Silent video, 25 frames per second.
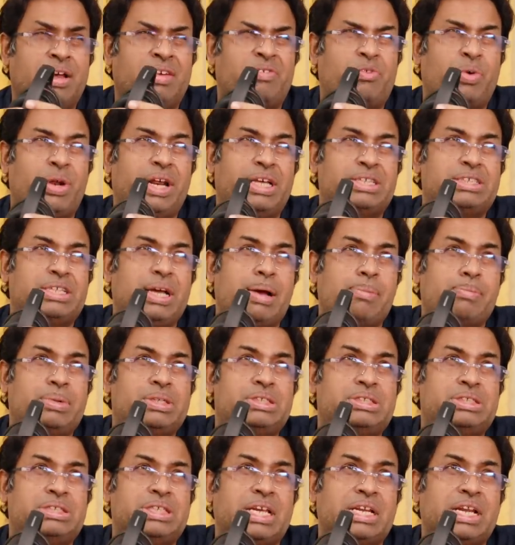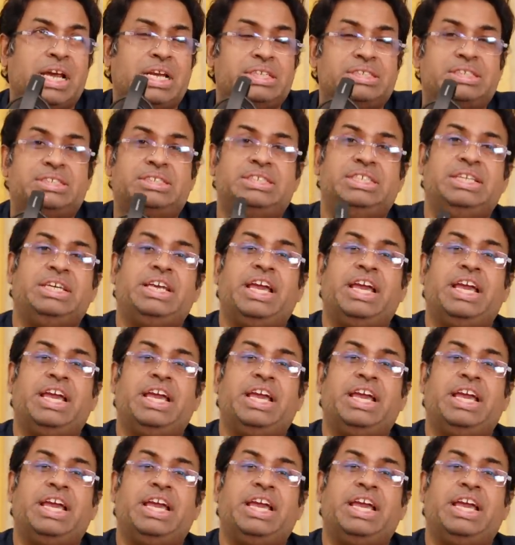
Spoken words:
For example, the Sennheiser